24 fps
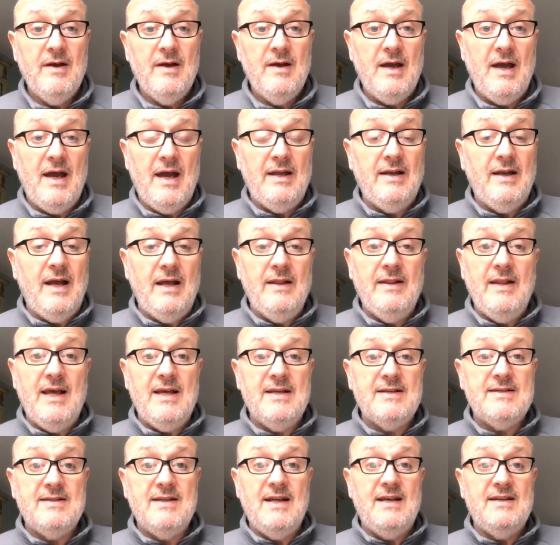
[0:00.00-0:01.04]
And
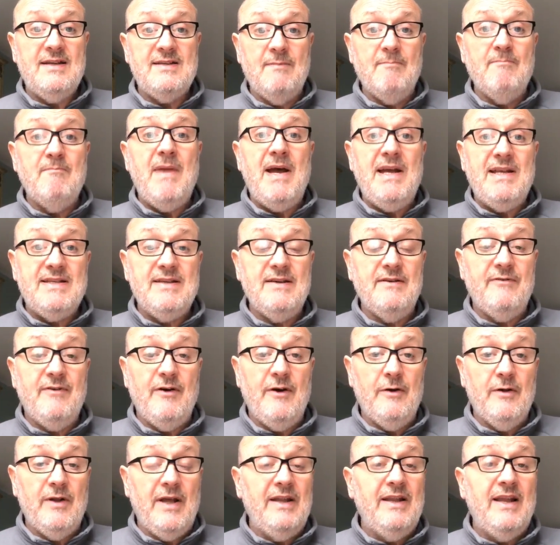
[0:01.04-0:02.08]
that's a massive
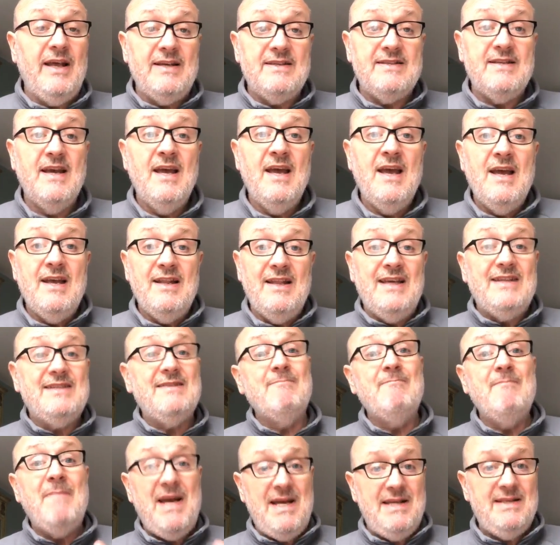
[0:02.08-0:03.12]
hole, and that's a
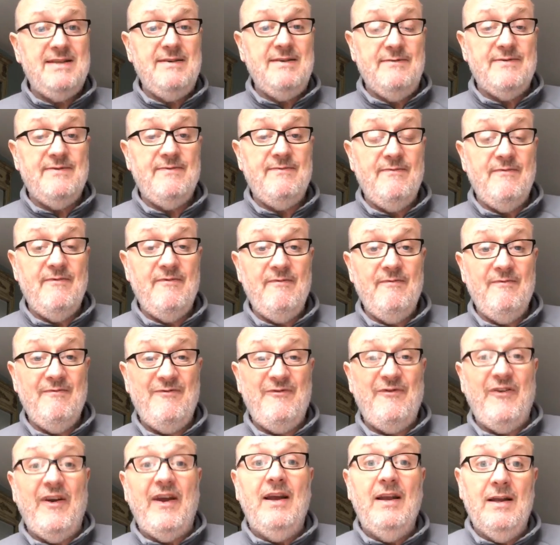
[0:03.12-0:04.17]
massive
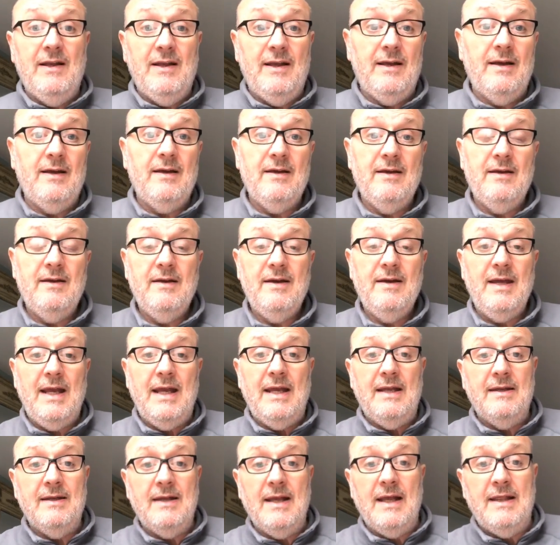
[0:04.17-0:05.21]
failing
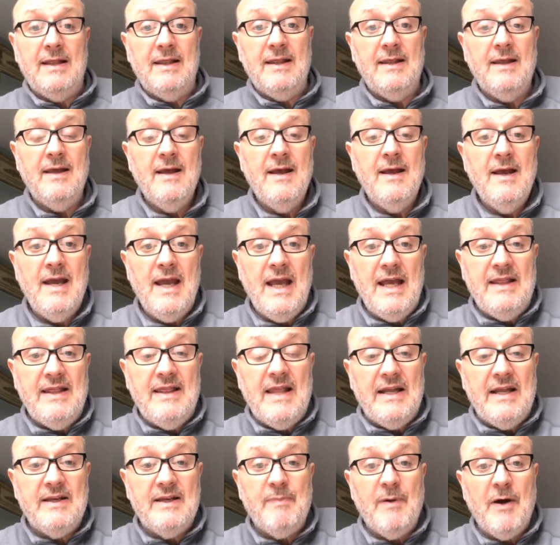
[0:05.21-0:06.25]
in
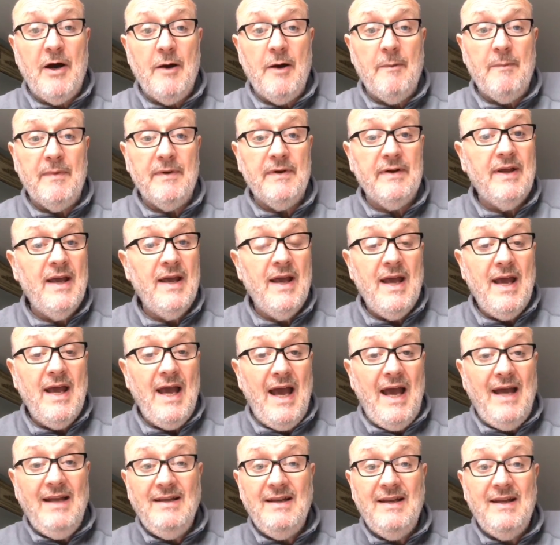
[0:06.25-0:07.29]
that department.
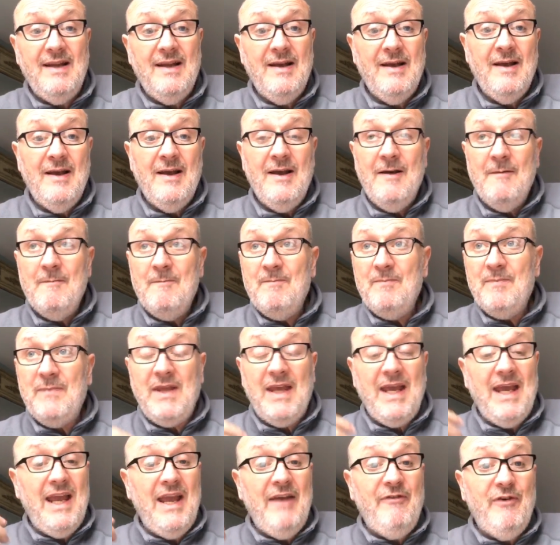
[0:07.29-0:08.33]
And
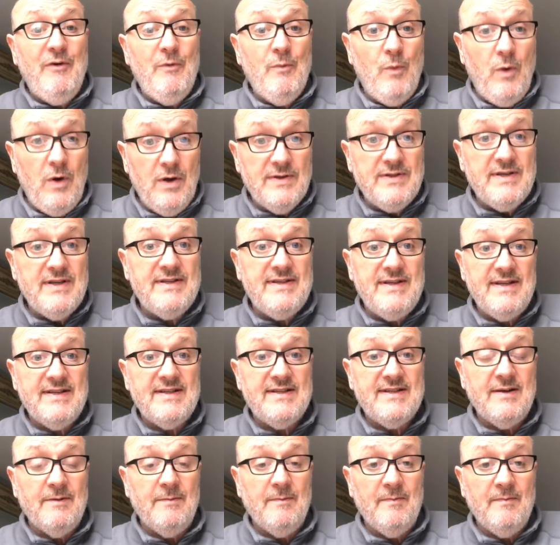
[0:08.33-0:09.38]
if it was a
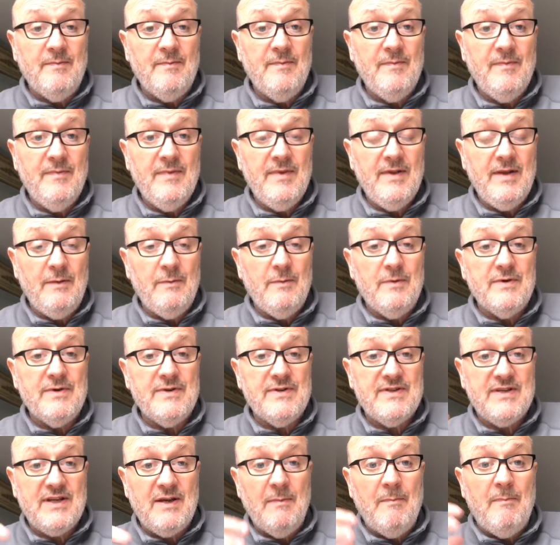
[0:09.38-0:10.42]
system that
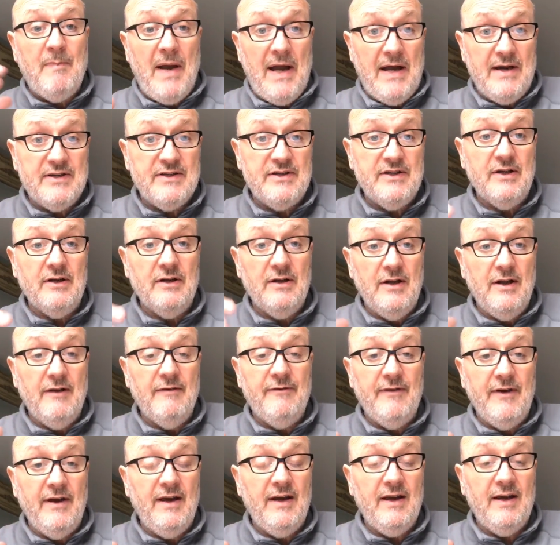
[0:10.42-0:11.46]
was compassionate,
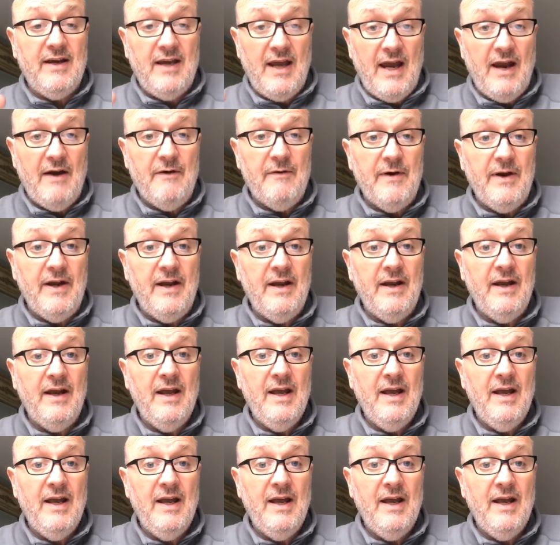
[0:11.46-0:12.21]
loving, caring,